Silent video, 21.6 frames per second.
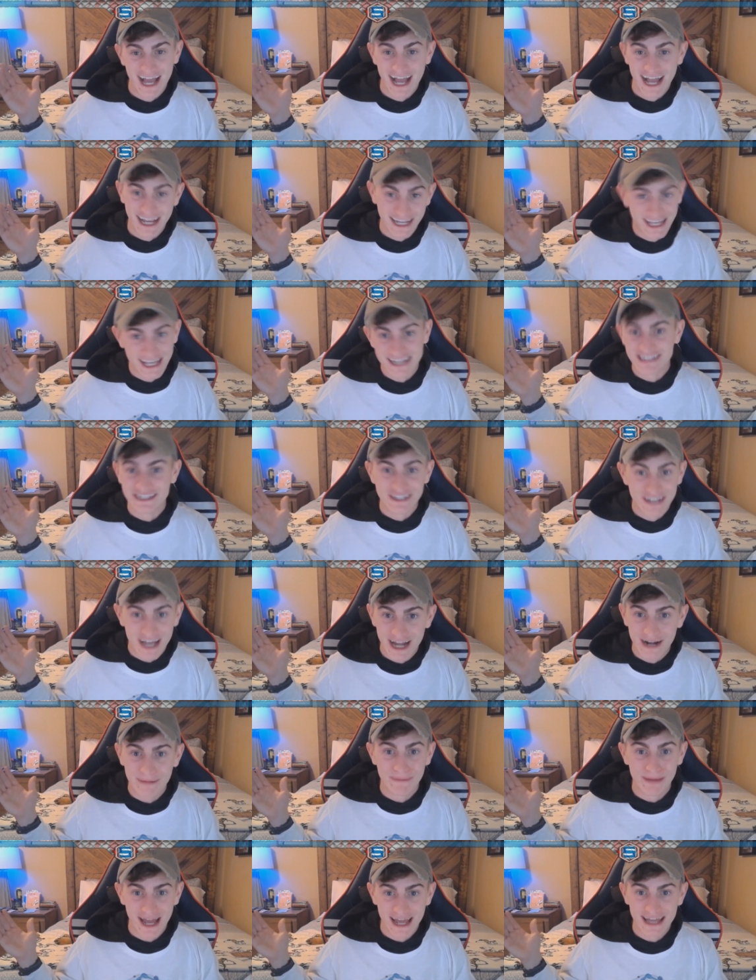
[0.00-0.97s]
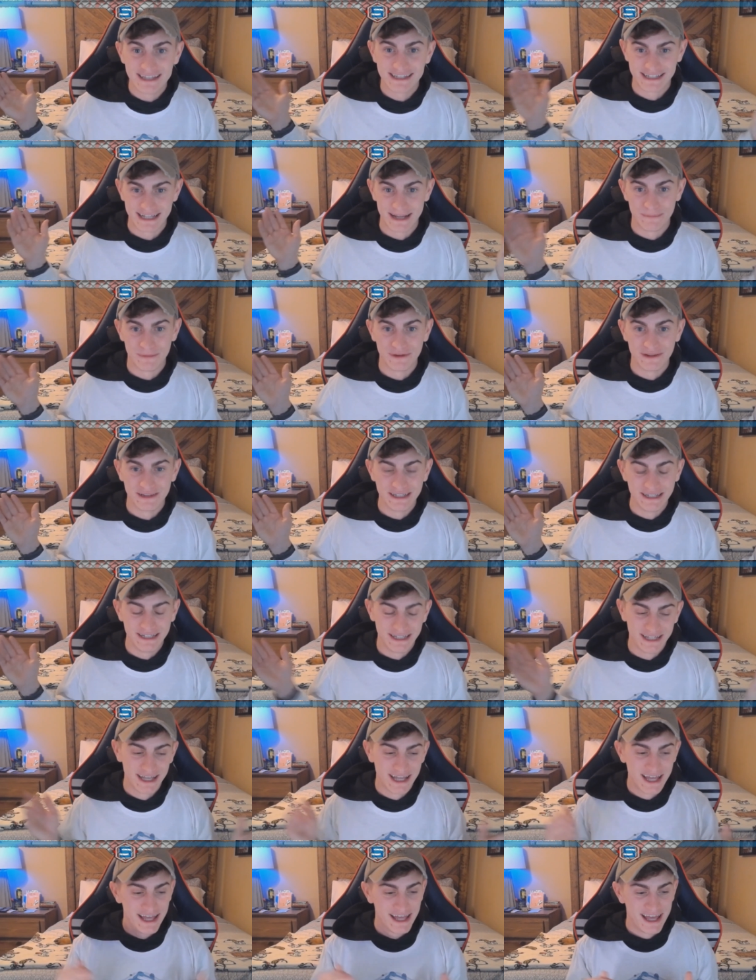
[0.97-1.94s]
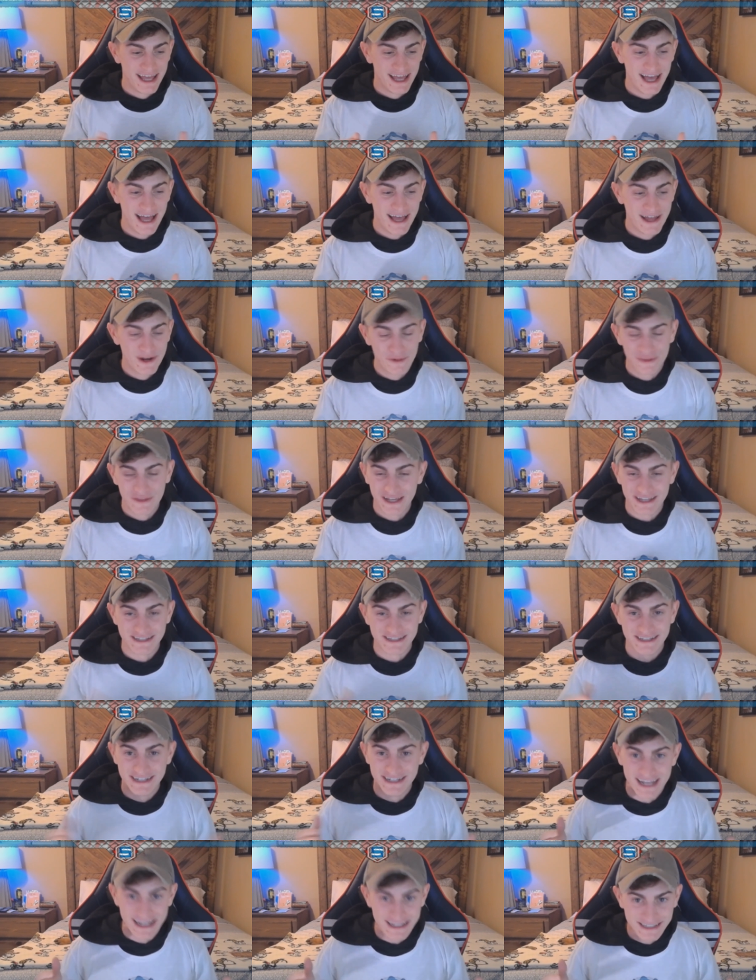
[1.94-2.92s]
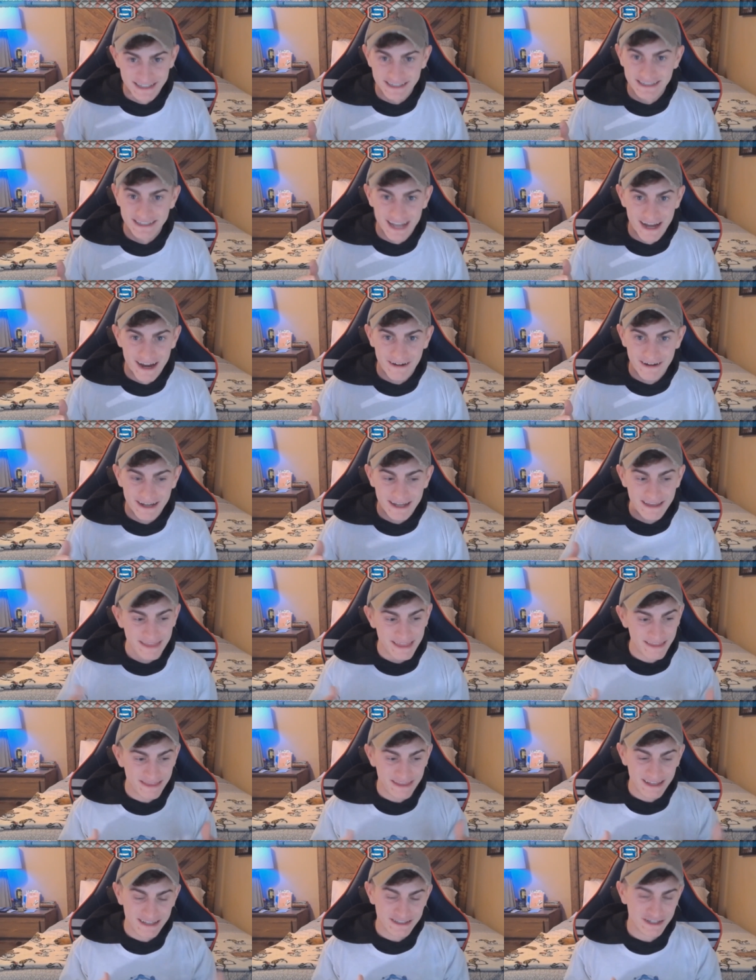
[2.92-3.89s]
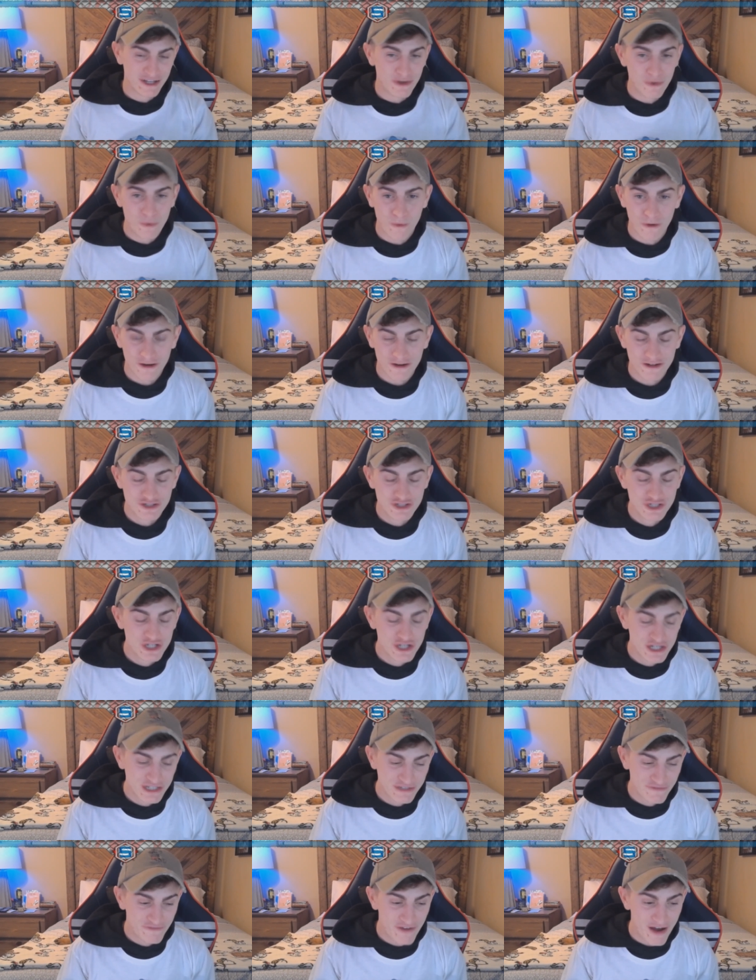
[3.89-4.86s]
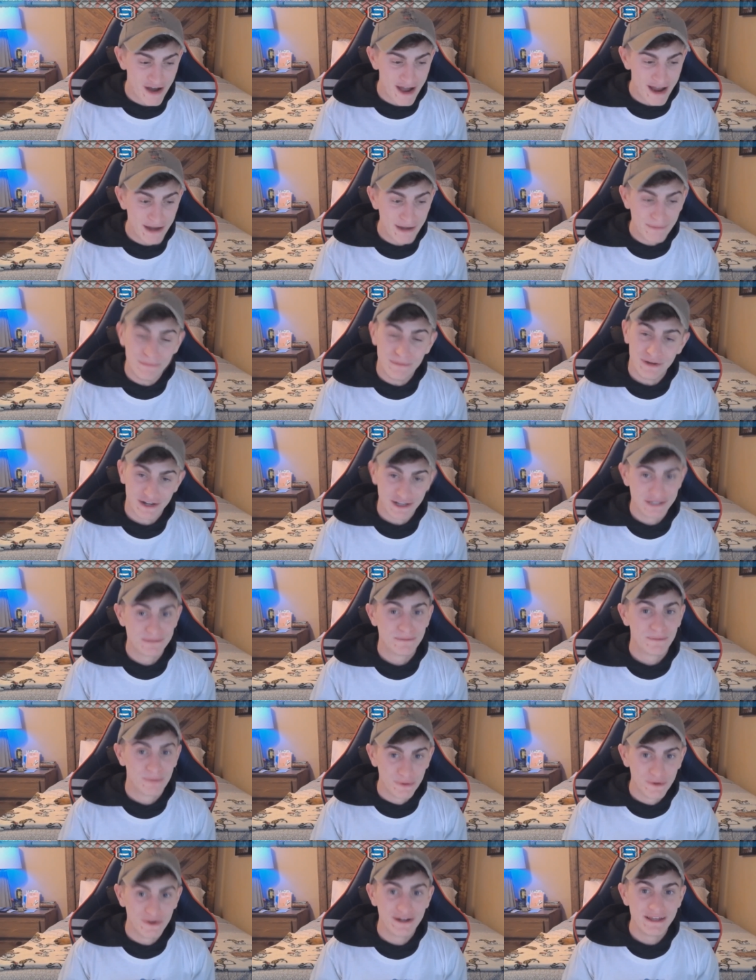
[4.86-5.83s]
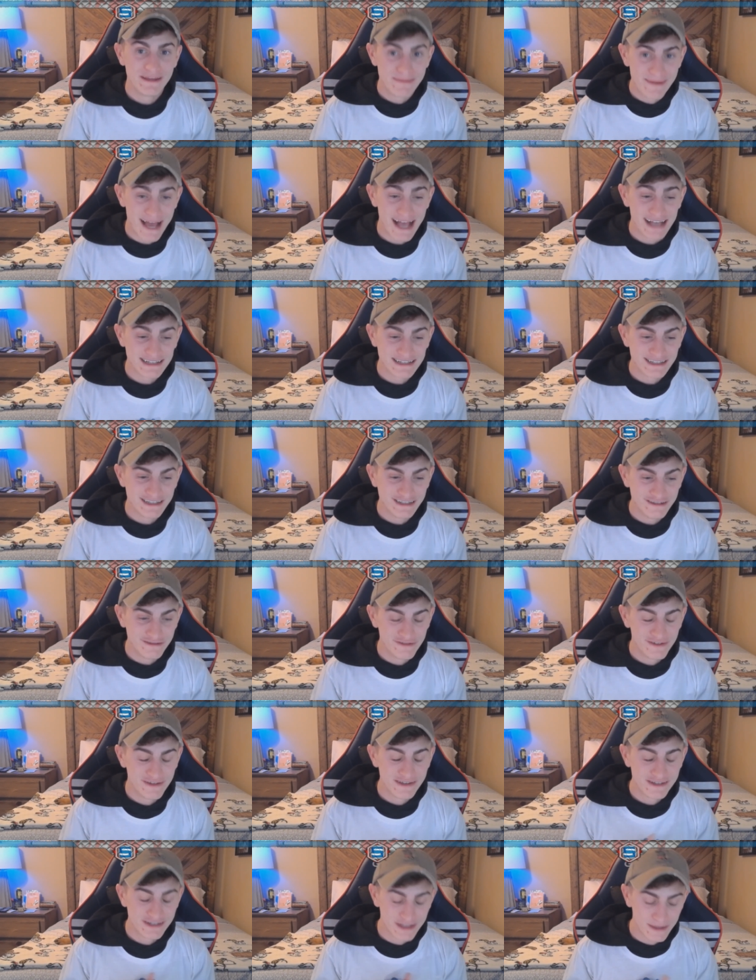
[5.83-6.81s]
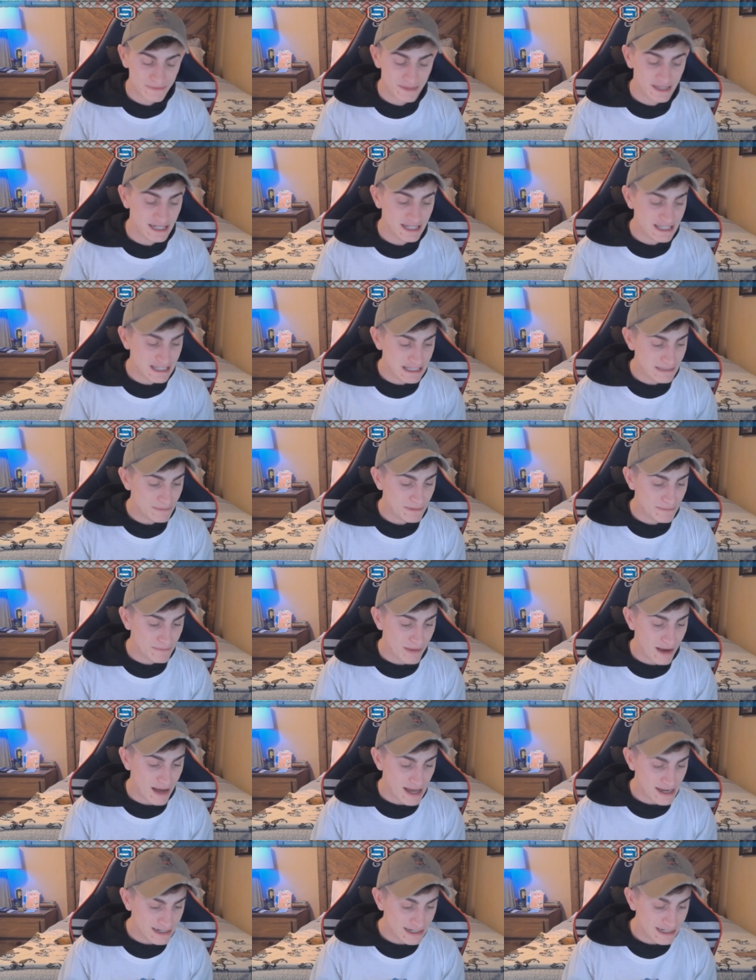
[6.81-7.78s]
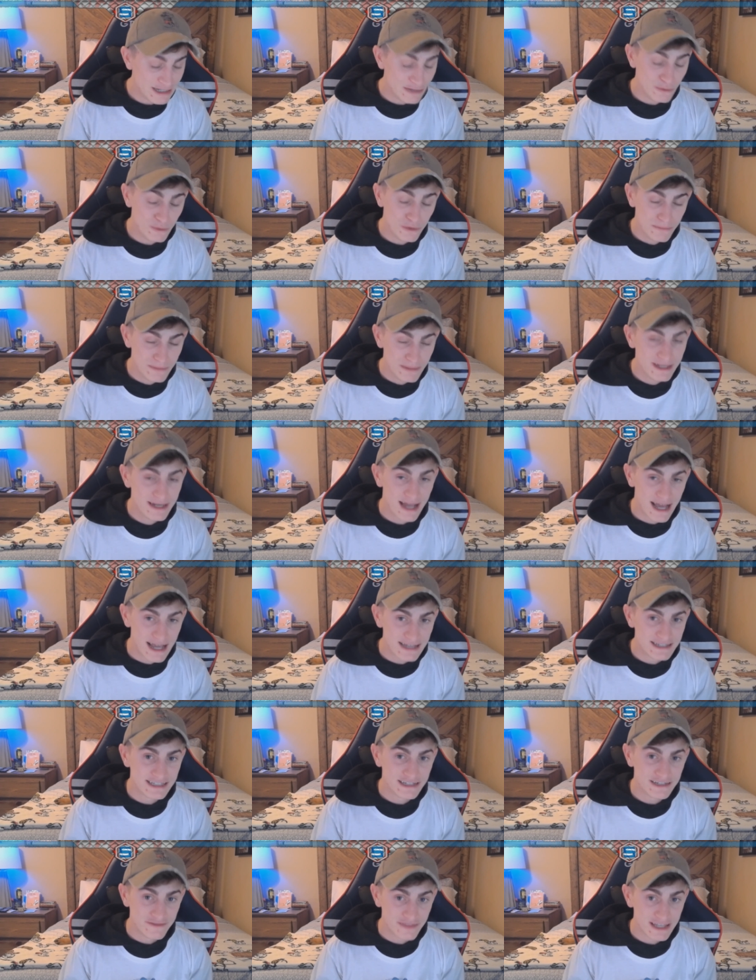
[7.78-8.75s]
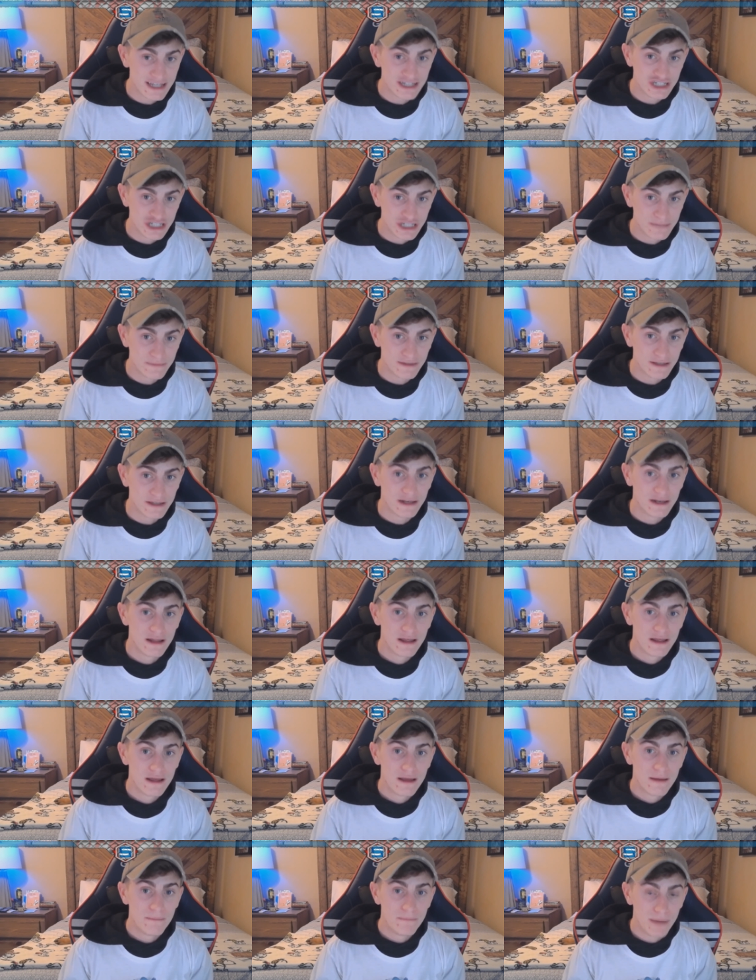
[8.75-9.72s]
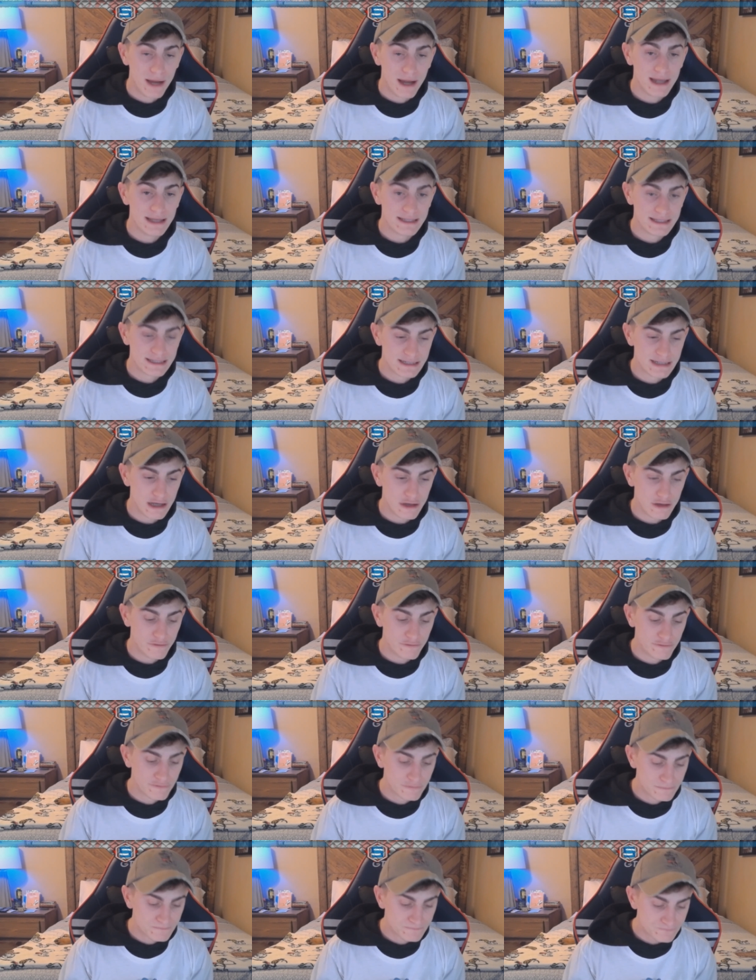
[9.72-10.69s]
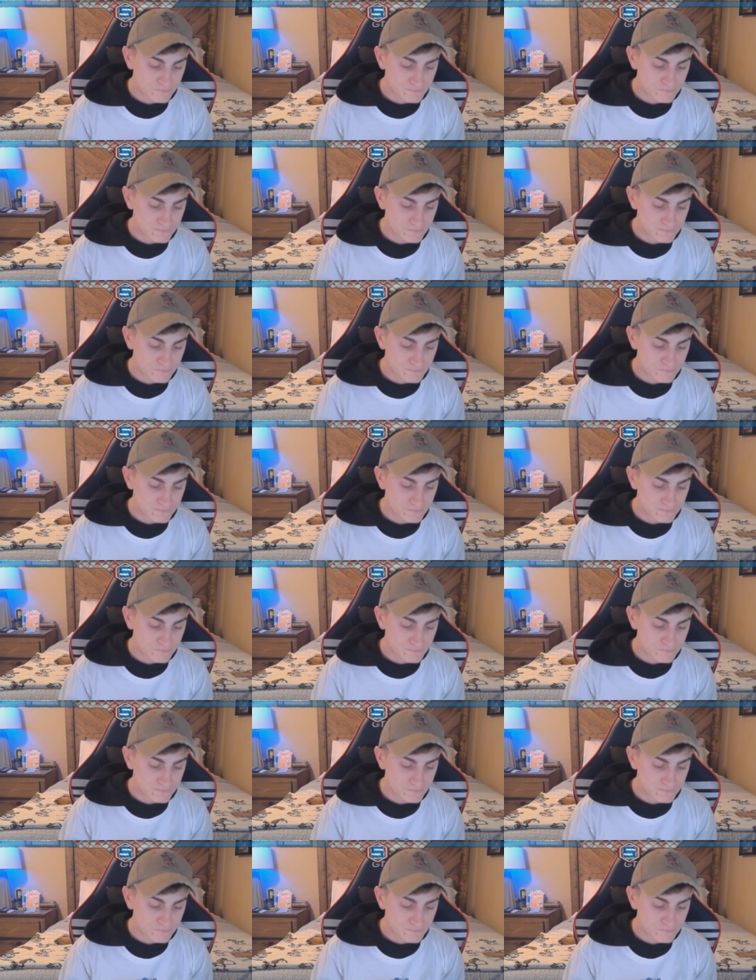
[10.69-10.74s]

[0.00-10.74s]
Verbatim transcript: I guess you gotta buy it separately. I don't think it's necessary. That thing's gonna work just fine, but it's pretty massive. Something to keep in mind. It would be nice if they shipped it by itself.